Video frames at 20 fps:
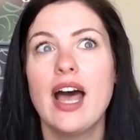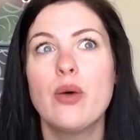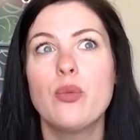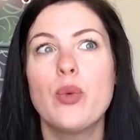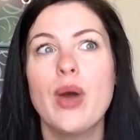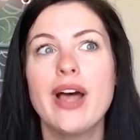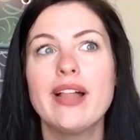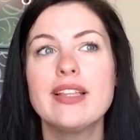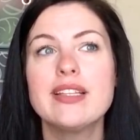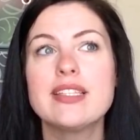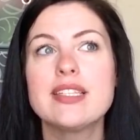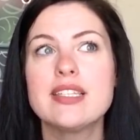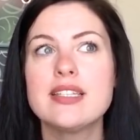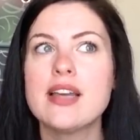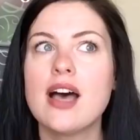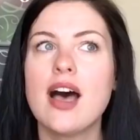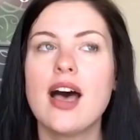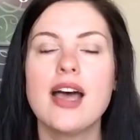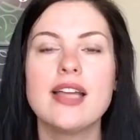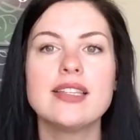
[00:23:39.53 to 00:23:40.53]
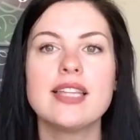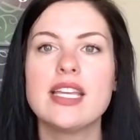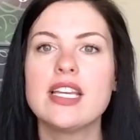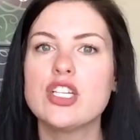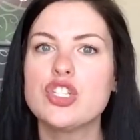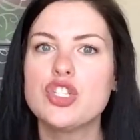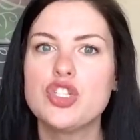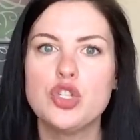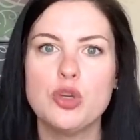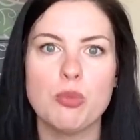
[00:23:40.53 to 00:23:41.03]
while it's not
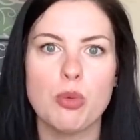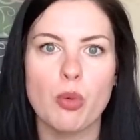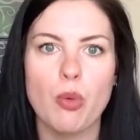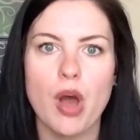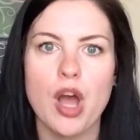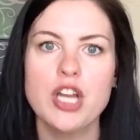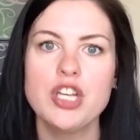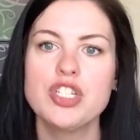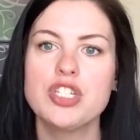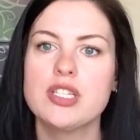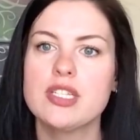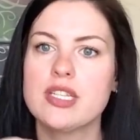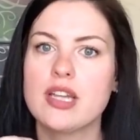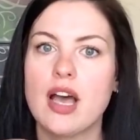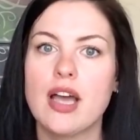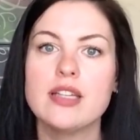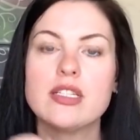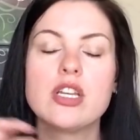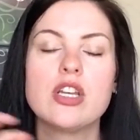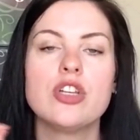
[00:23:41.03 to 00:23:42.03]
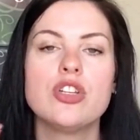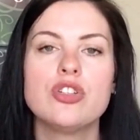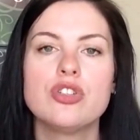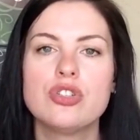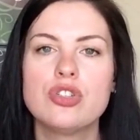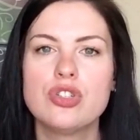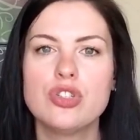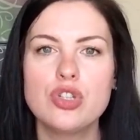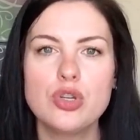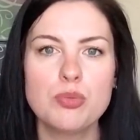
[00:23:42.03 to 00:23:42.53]
like a superwash, it's not
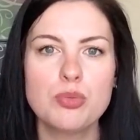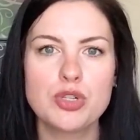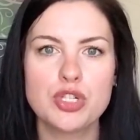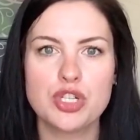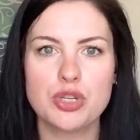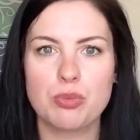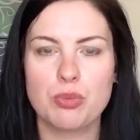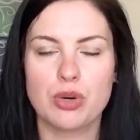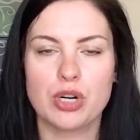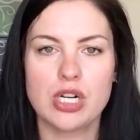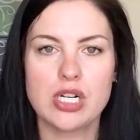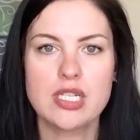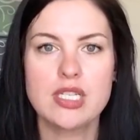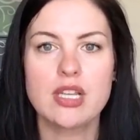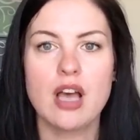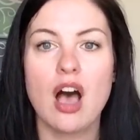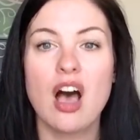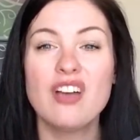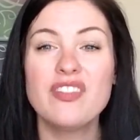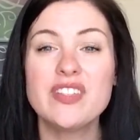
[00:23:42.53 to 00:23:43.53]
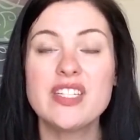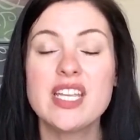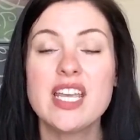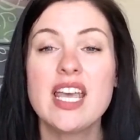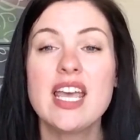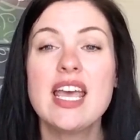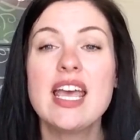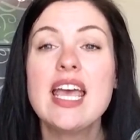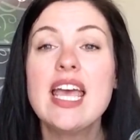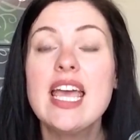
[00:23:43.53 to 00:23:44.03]
super duper soft,
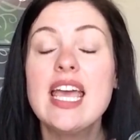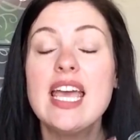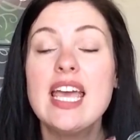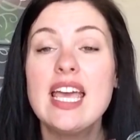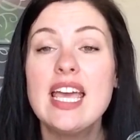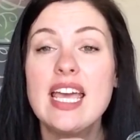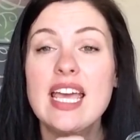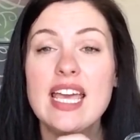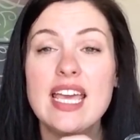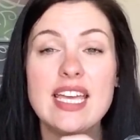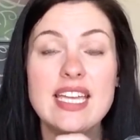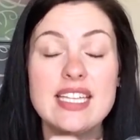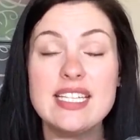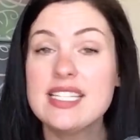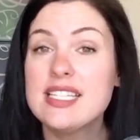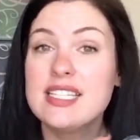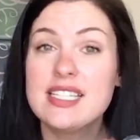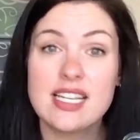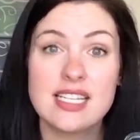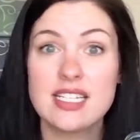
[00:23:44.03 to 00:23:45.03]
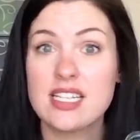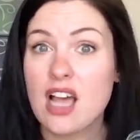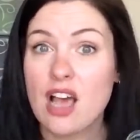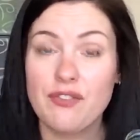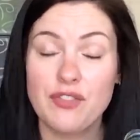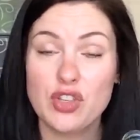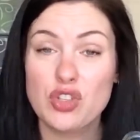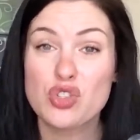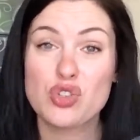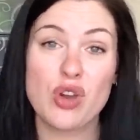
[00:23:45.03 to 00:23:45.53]
it does
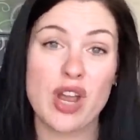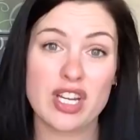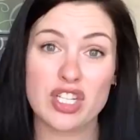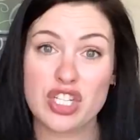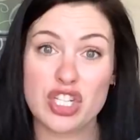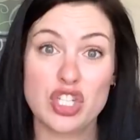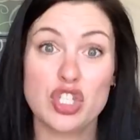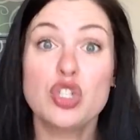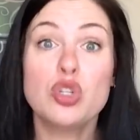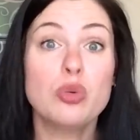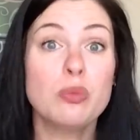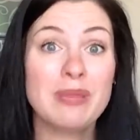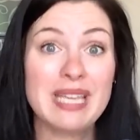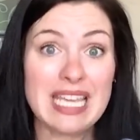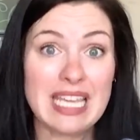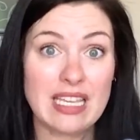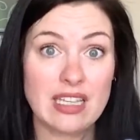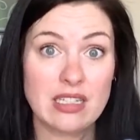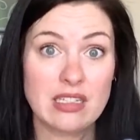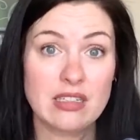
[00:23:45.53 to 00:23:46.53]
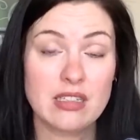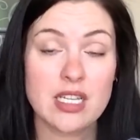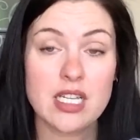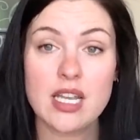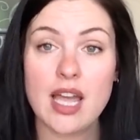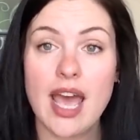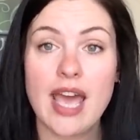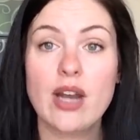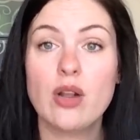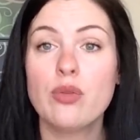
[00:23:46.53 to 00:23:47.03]
not feel scratchy to me.
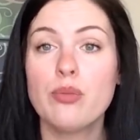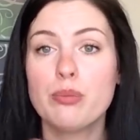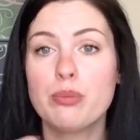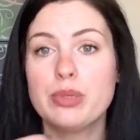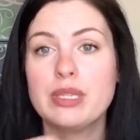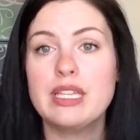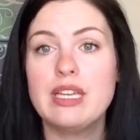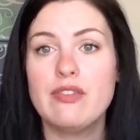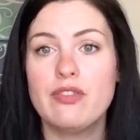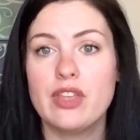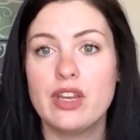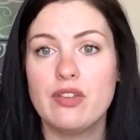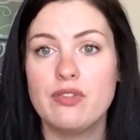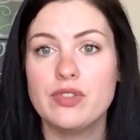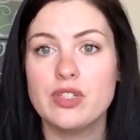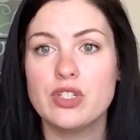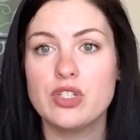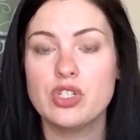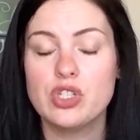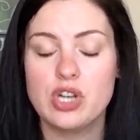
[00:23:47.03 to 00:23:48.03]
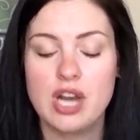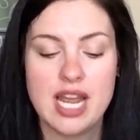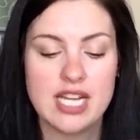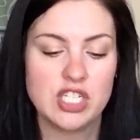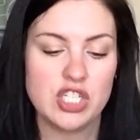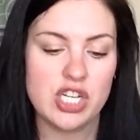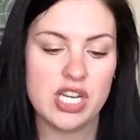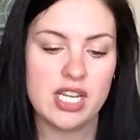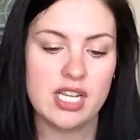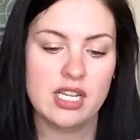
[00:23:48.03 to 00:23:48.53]
I don't believe that it feels
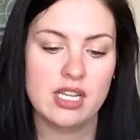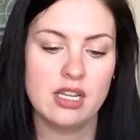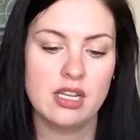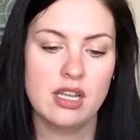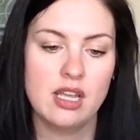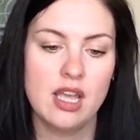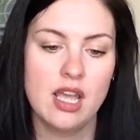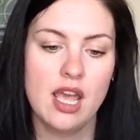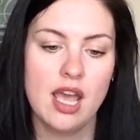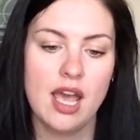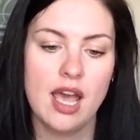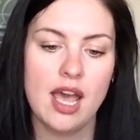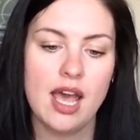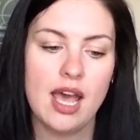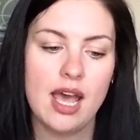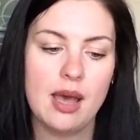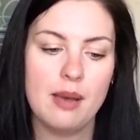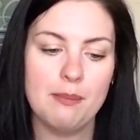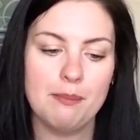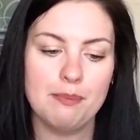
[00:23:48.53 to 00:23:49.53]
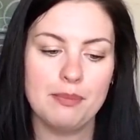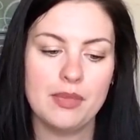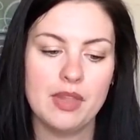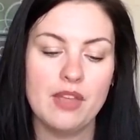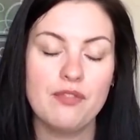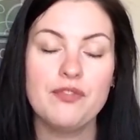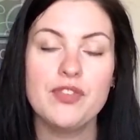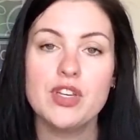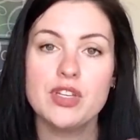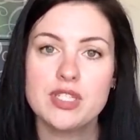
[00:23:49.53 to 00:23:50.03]
scratchy. Um,
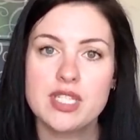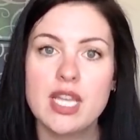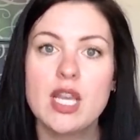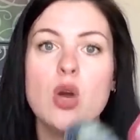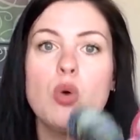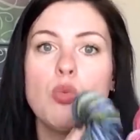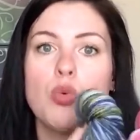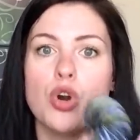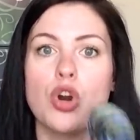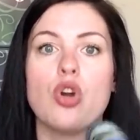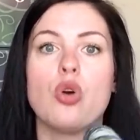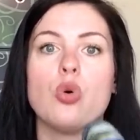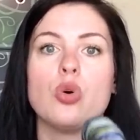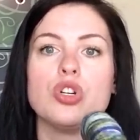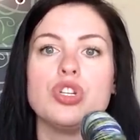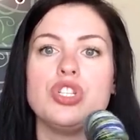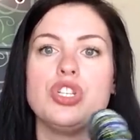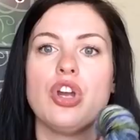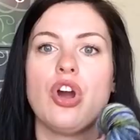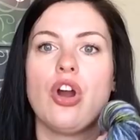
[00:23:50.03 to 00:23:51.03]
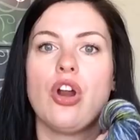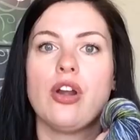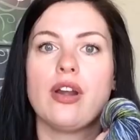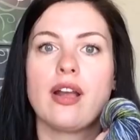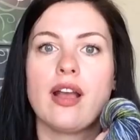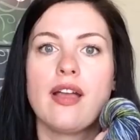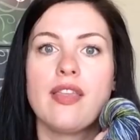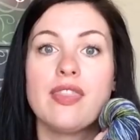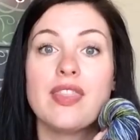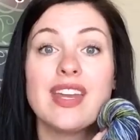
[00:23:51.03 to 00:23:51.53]
it feels like a workhorse
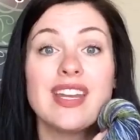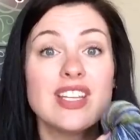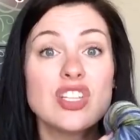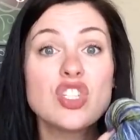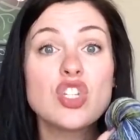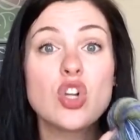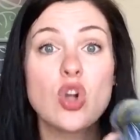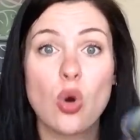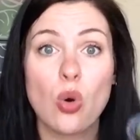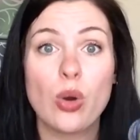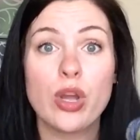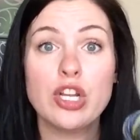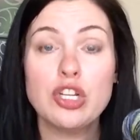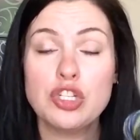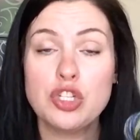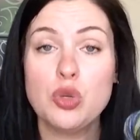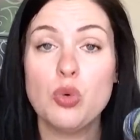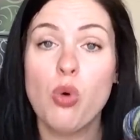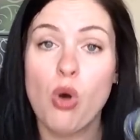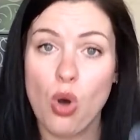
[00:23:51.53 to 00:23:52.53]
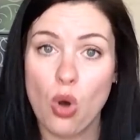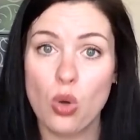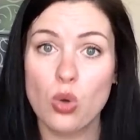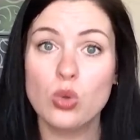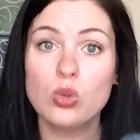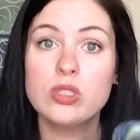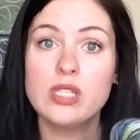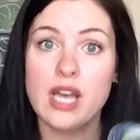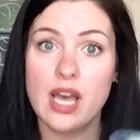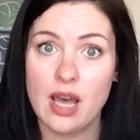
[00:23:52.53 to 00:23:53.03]
yarn that is going to
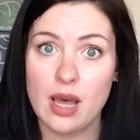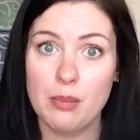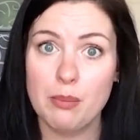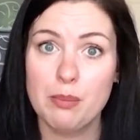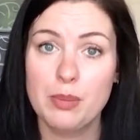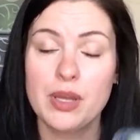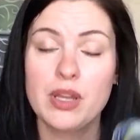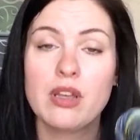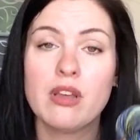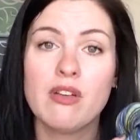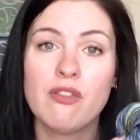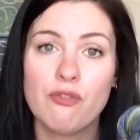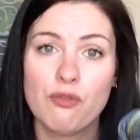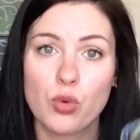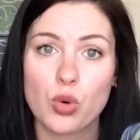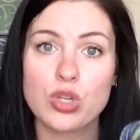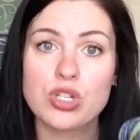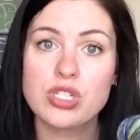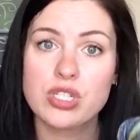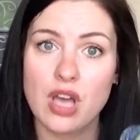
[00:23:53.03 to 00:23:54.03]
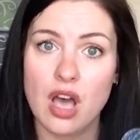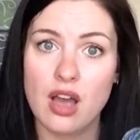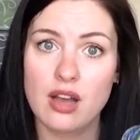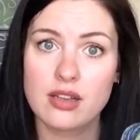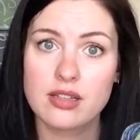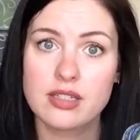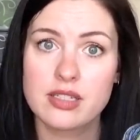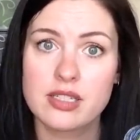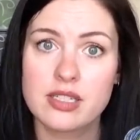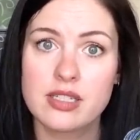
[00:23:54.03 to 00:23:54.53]
hold up for
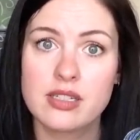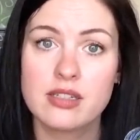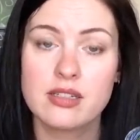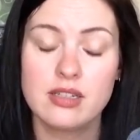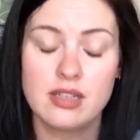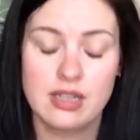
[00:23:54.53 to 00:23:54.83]
socks.